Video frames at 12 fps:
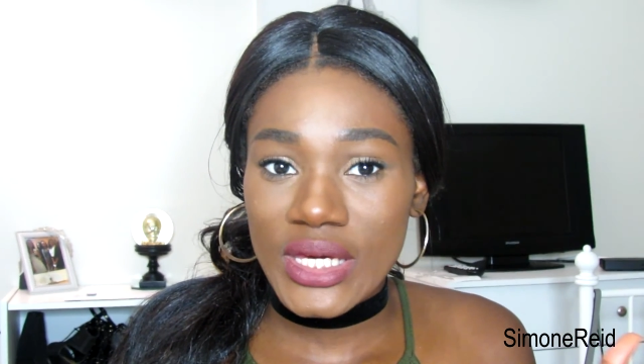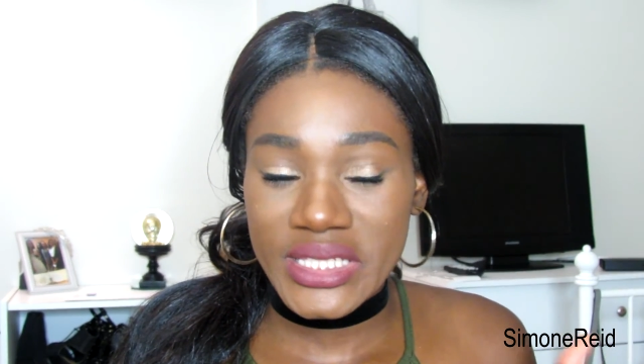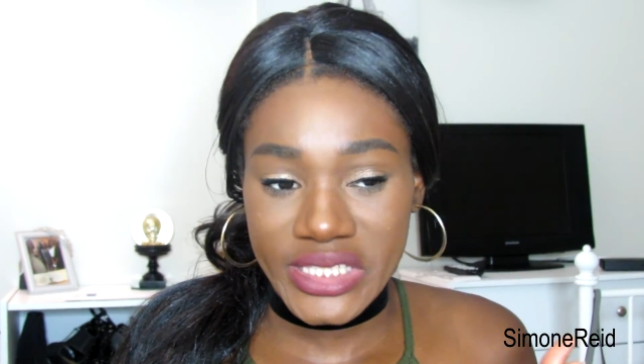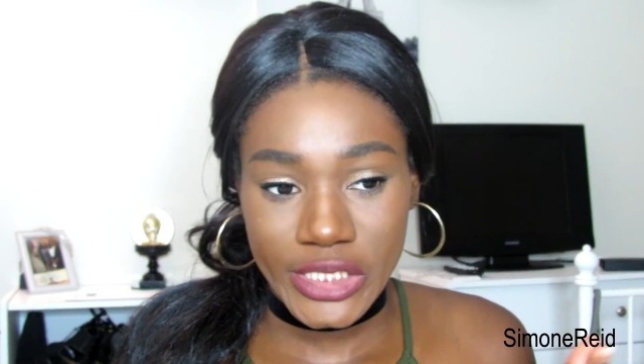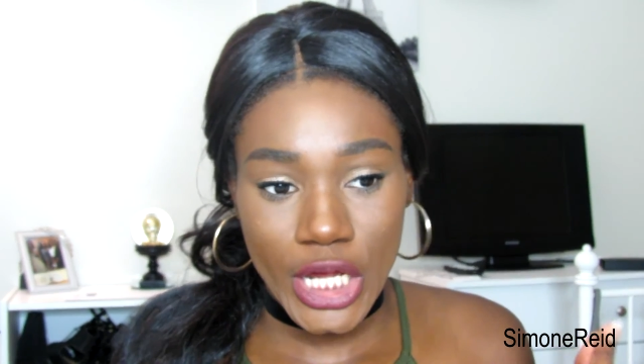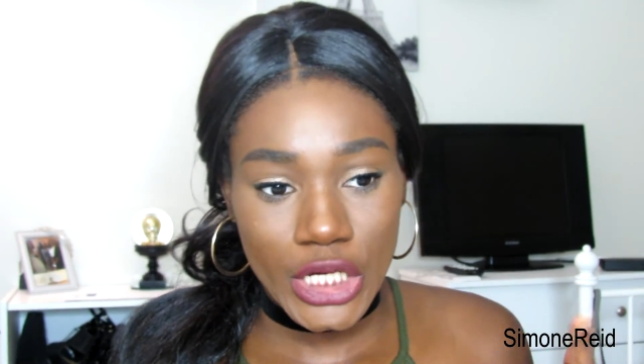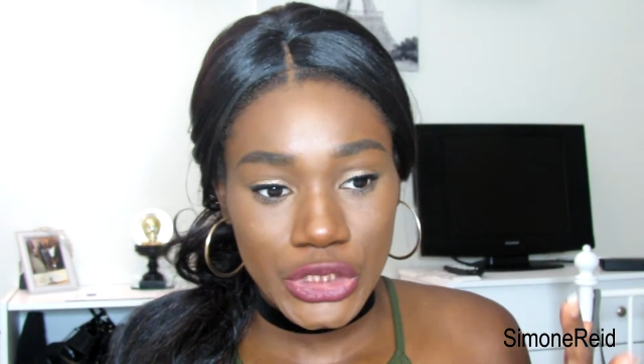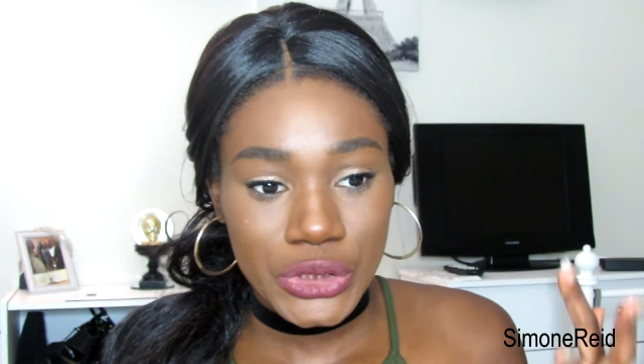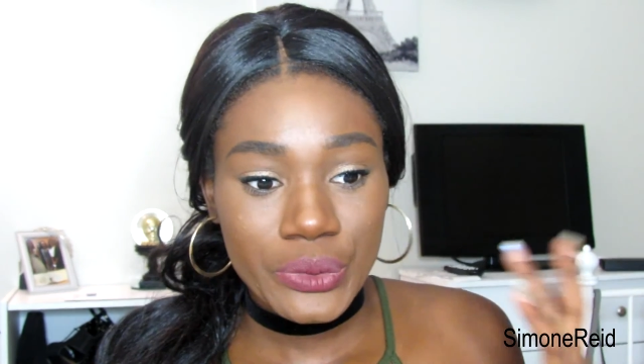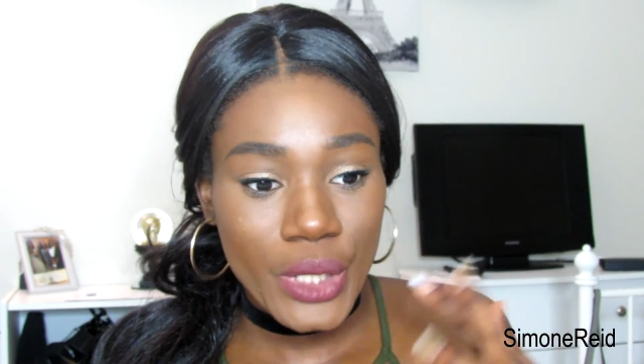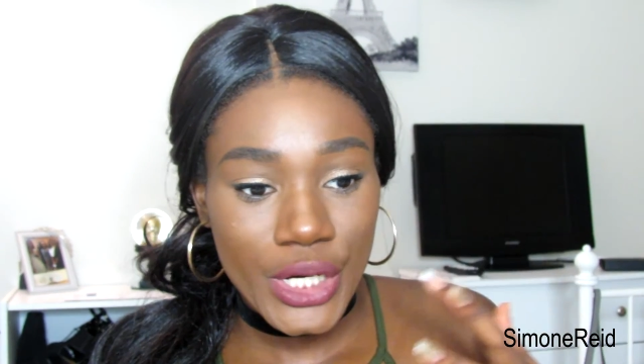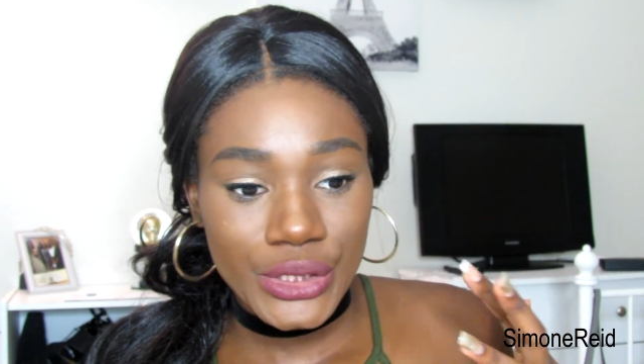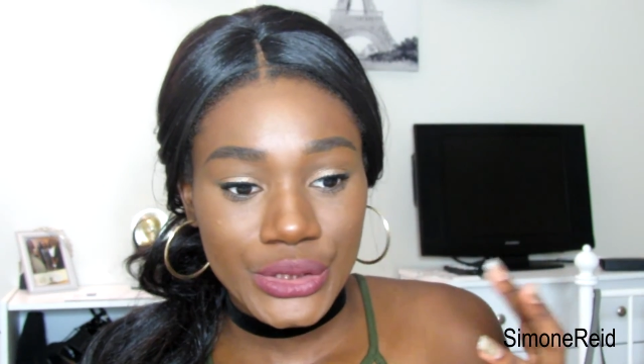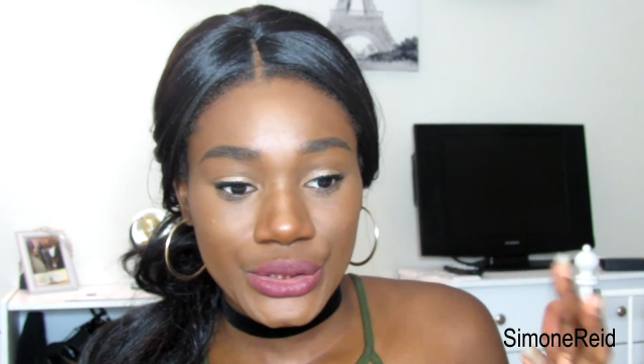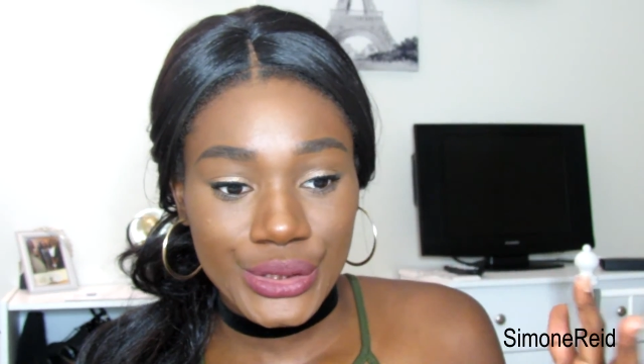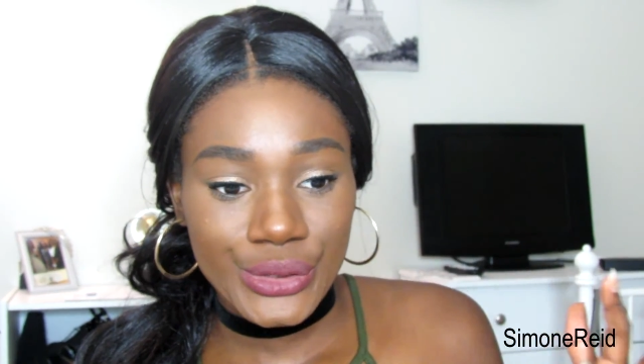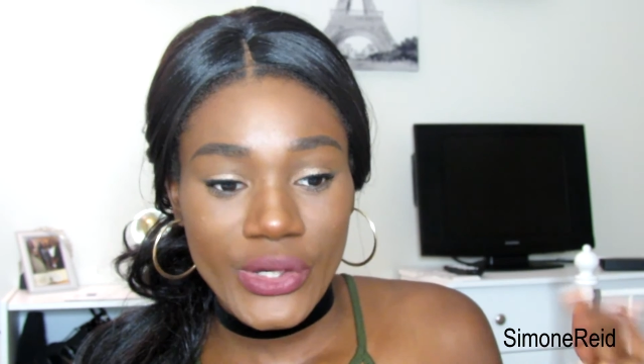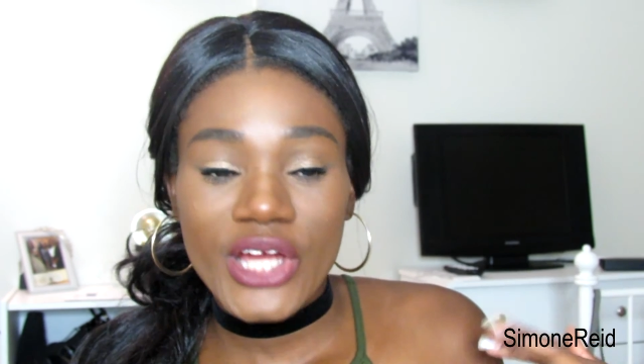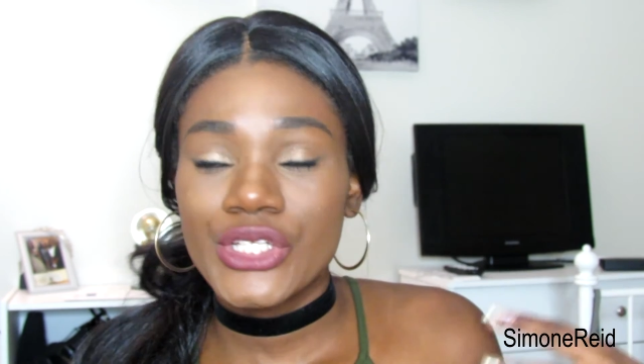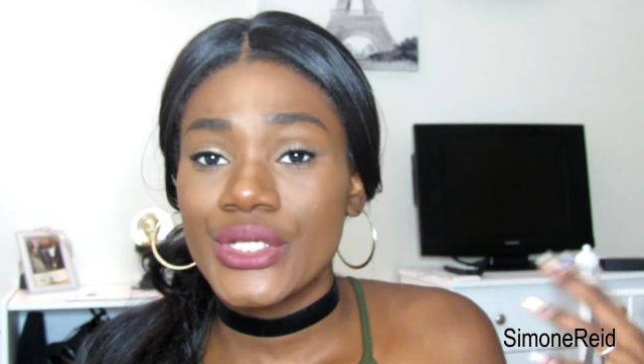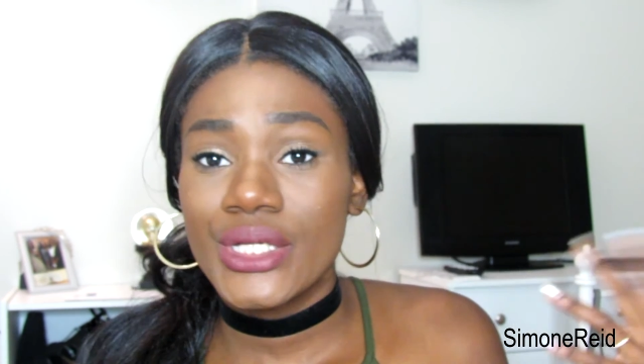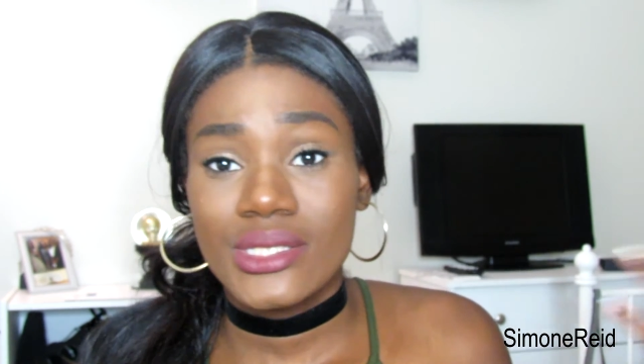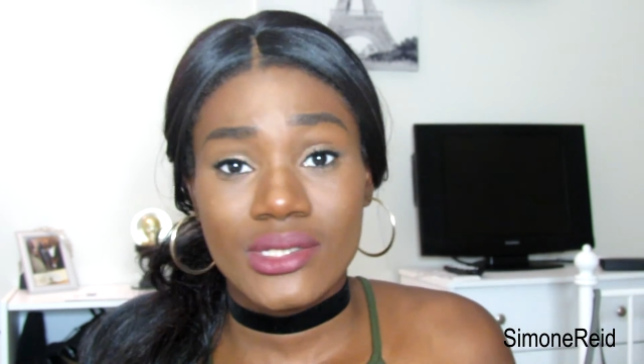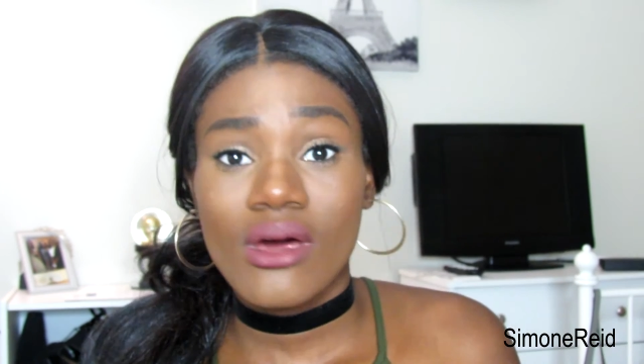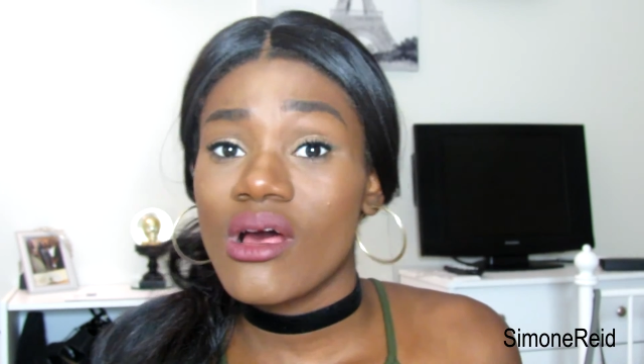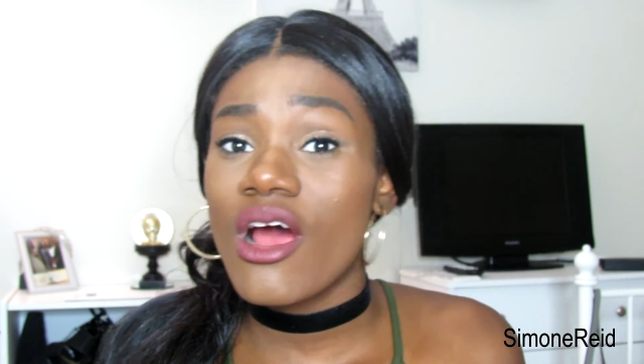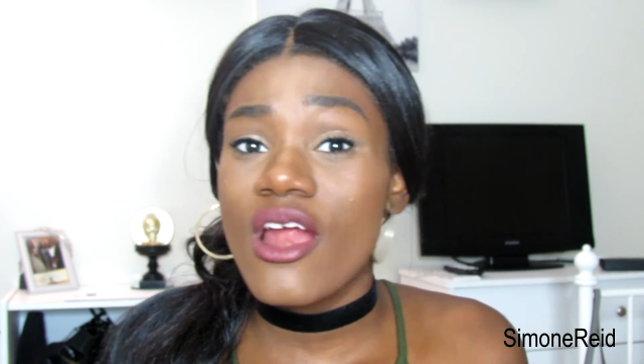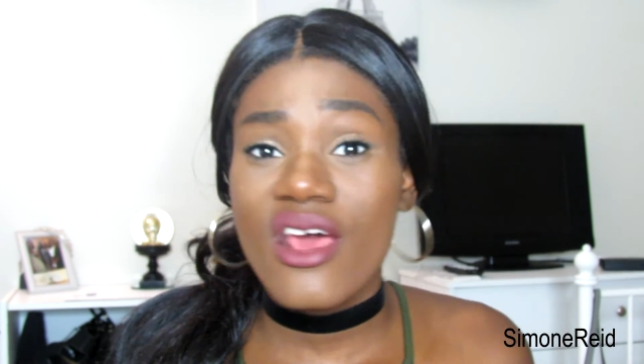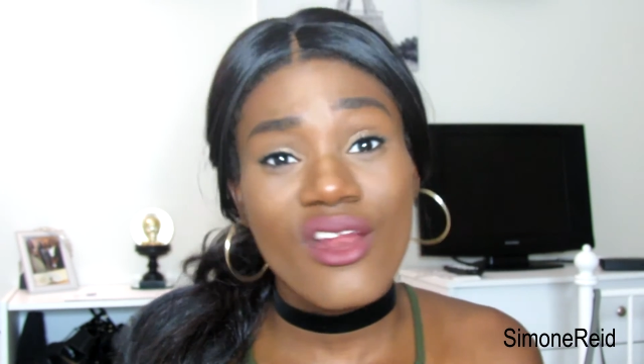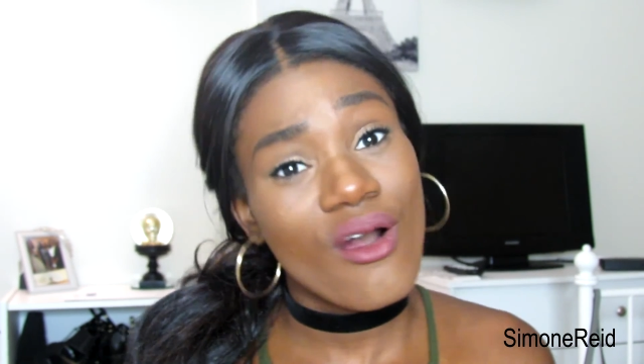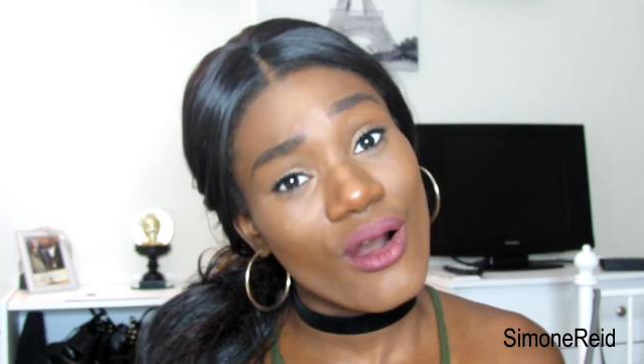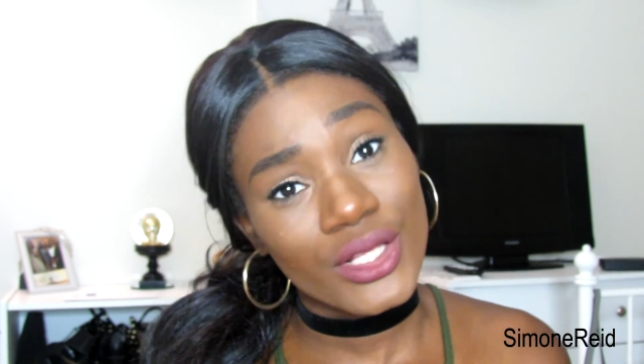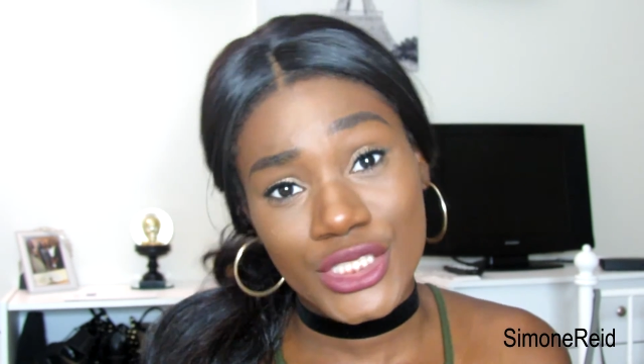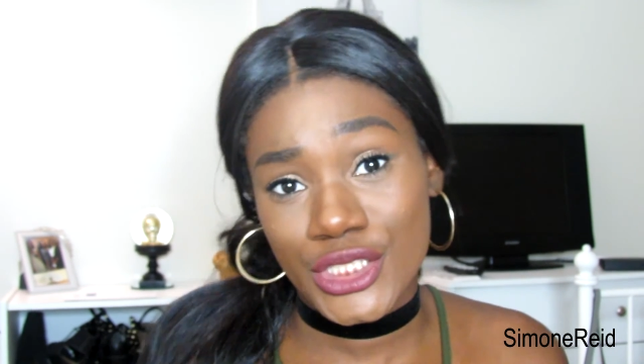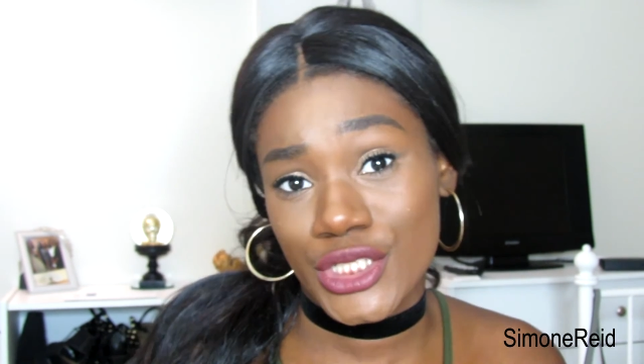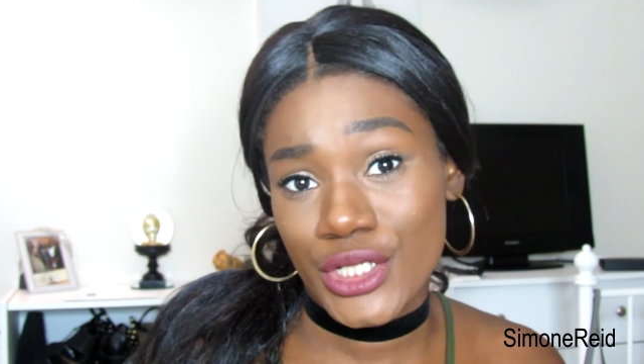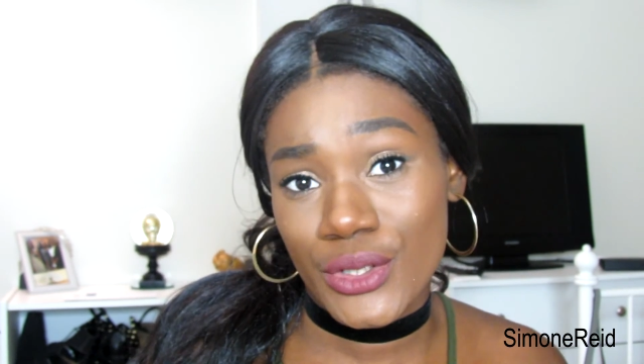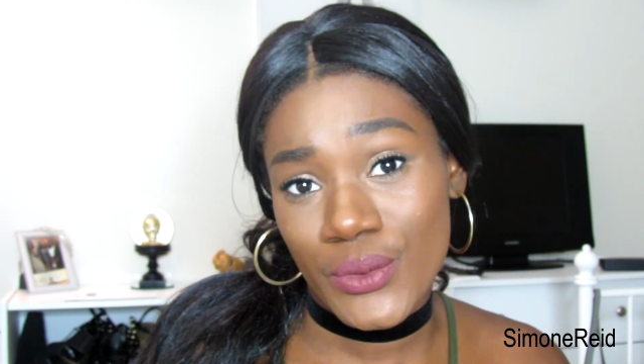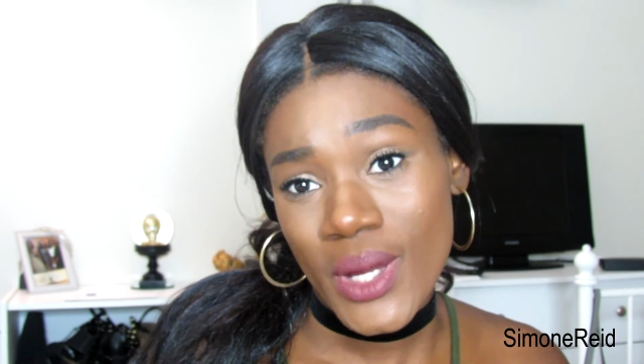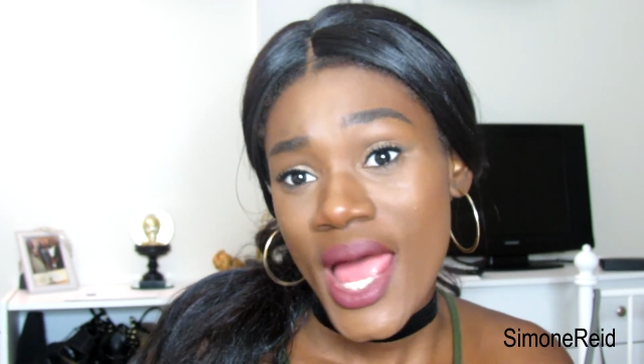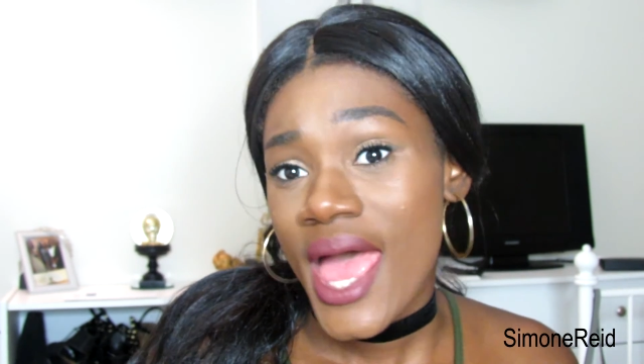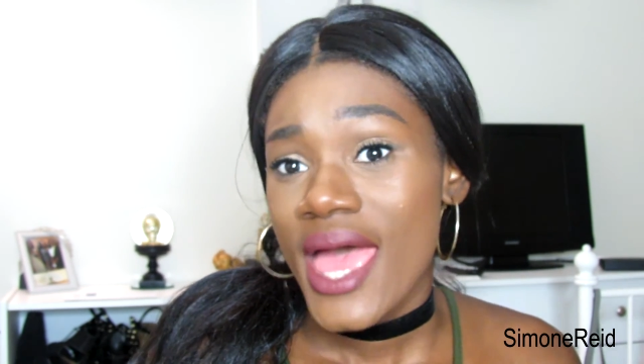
It's not too hard to do. Actually, it's not hard at all to do.